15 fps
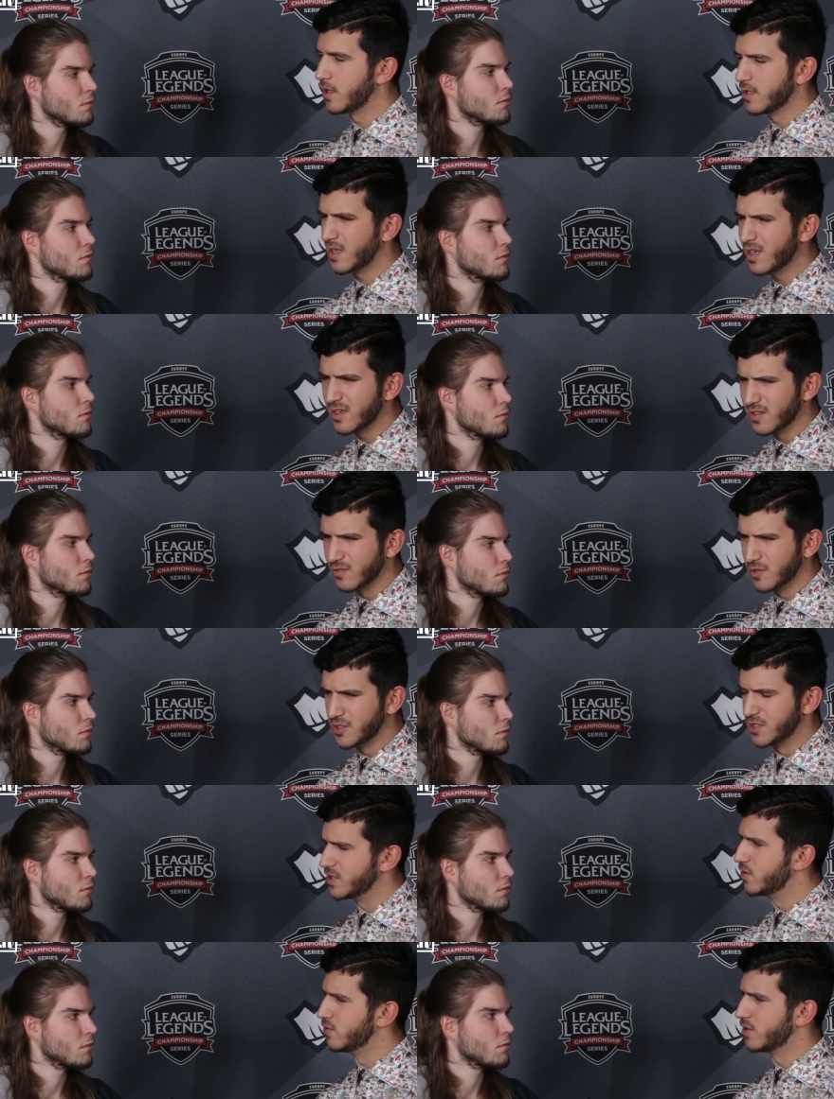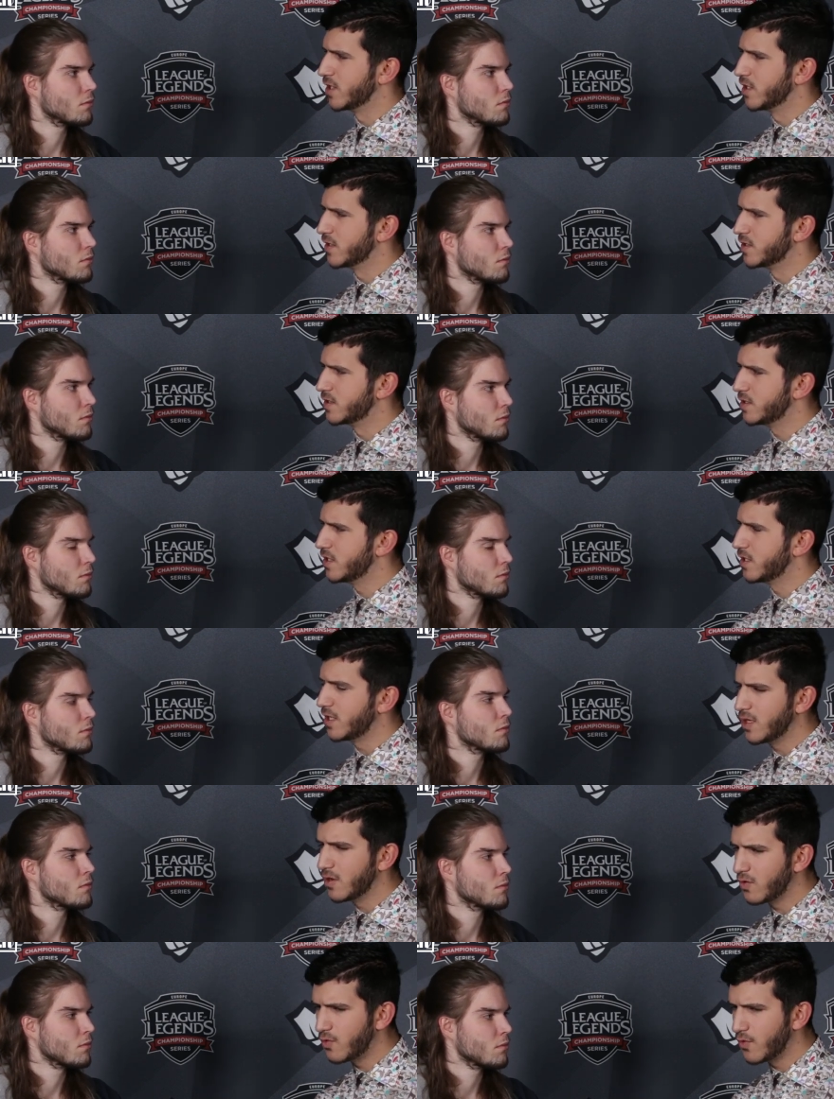Speaker 1: That is what Jiizuke is.
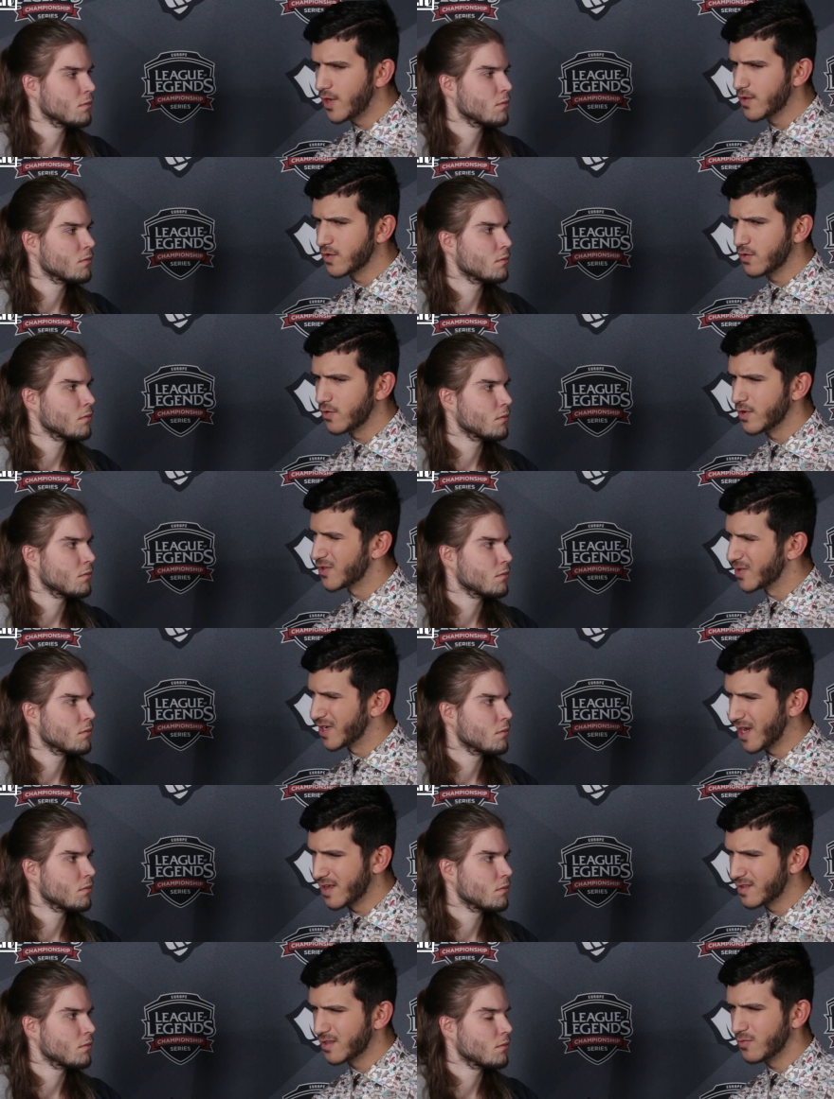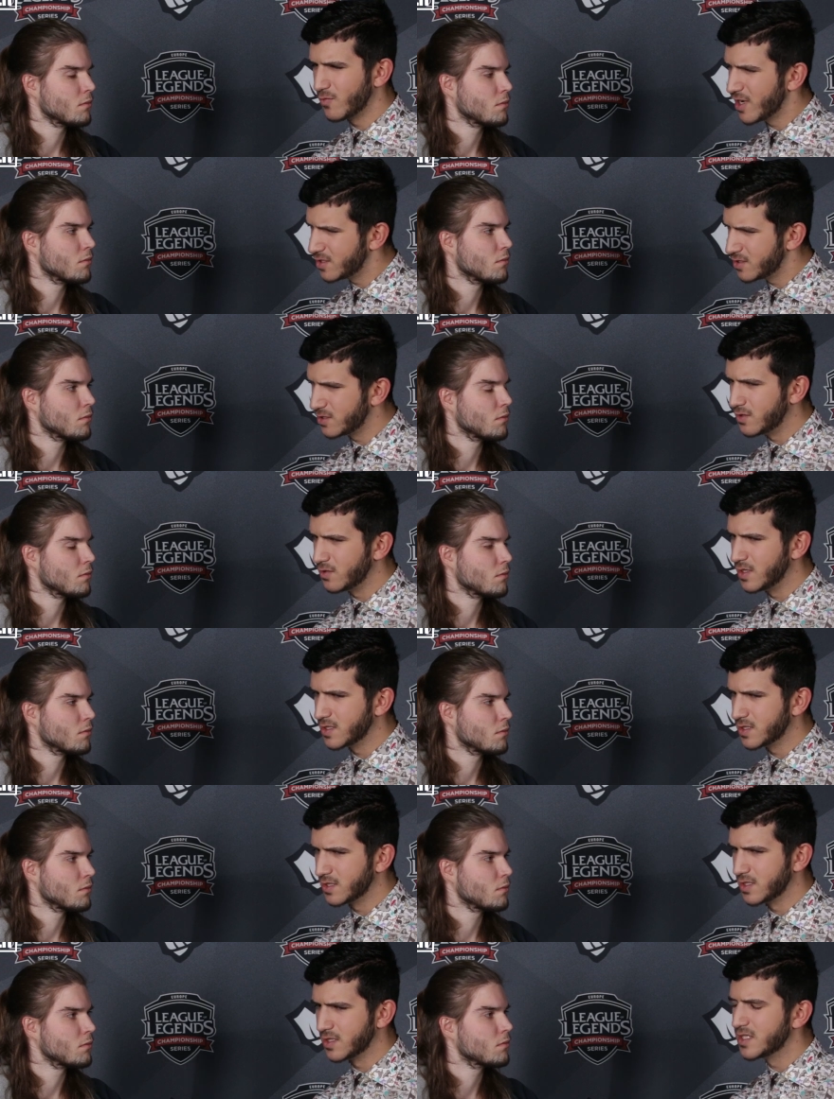He always, always, when I ask him, why did you do
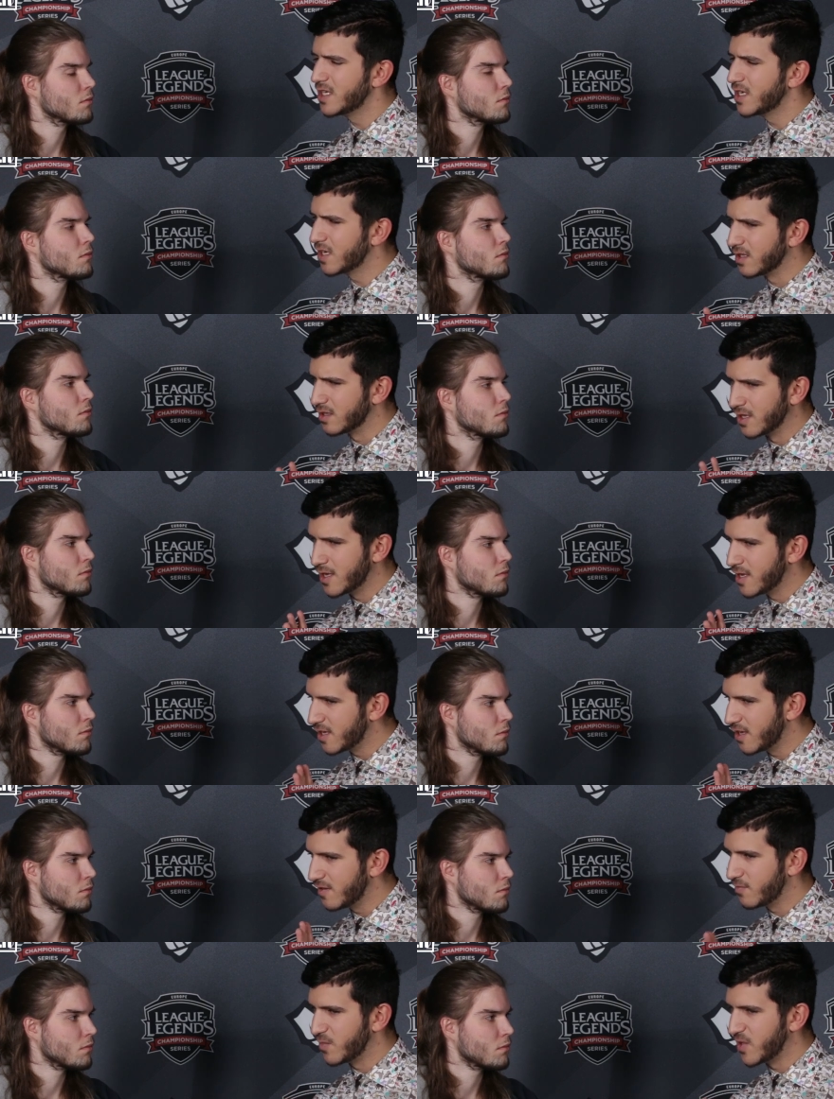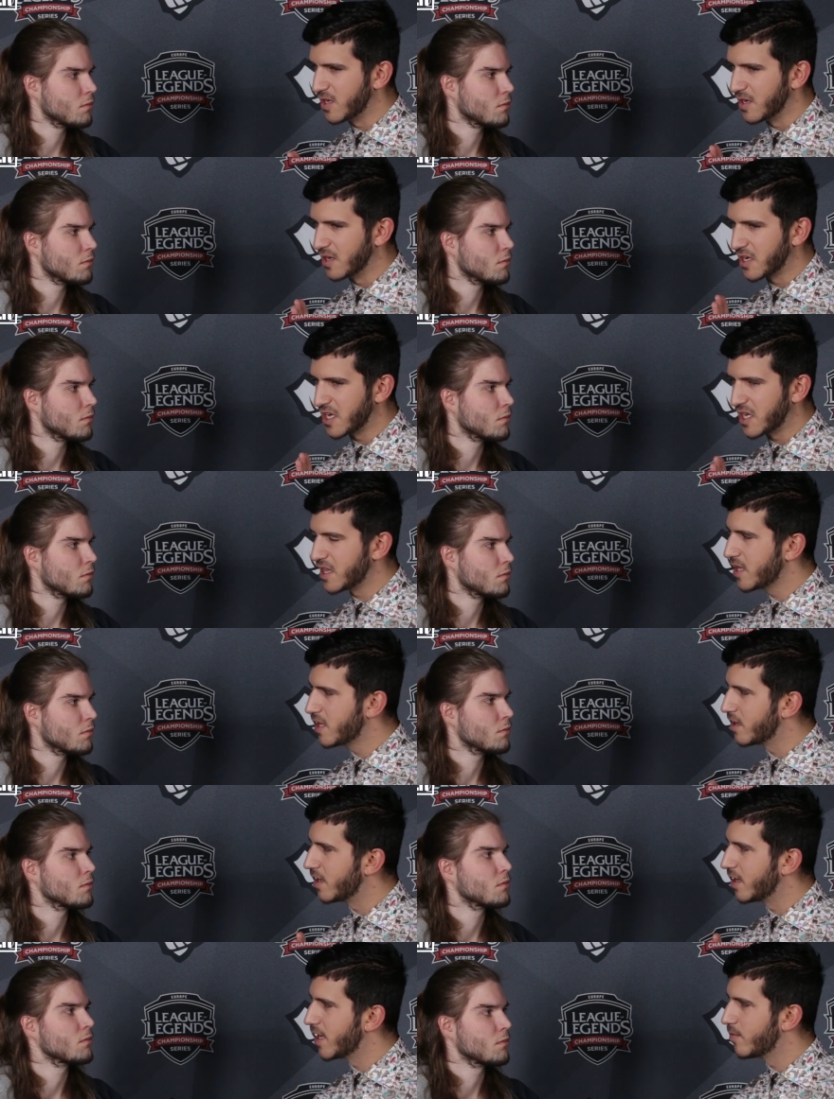this and this, he can give me a
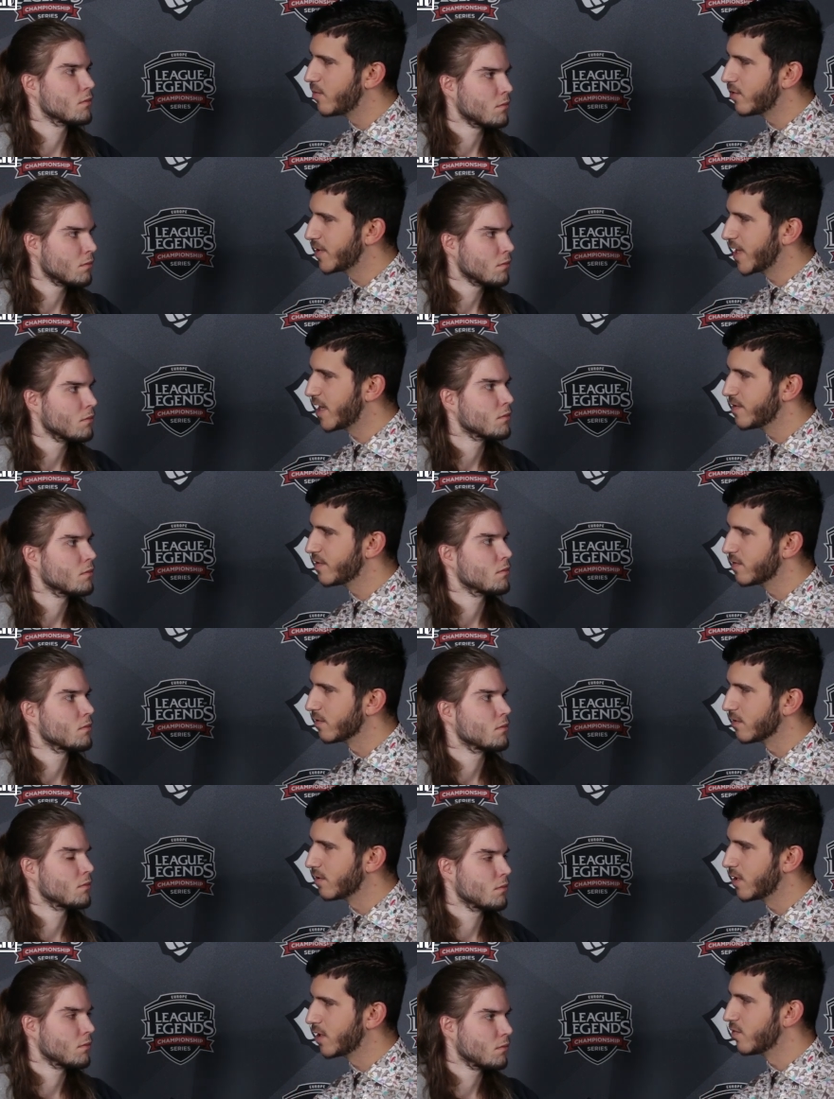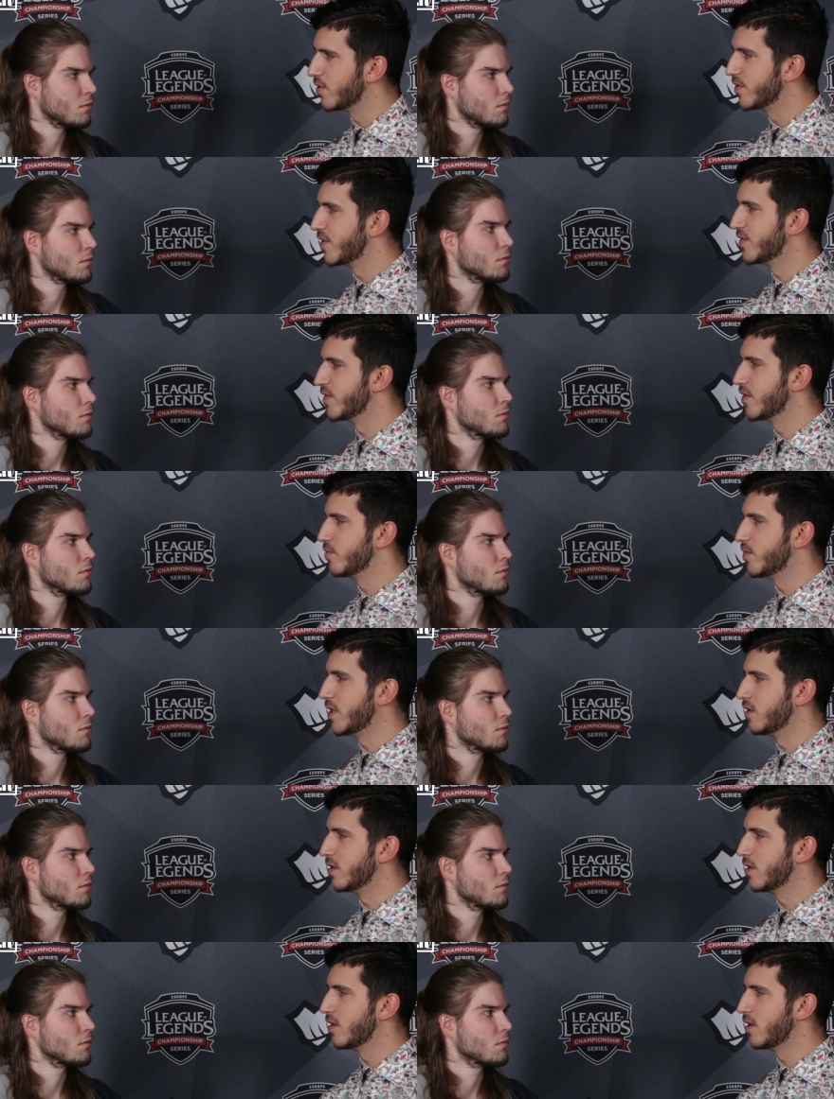clear, elaborate answer. And what does this mean?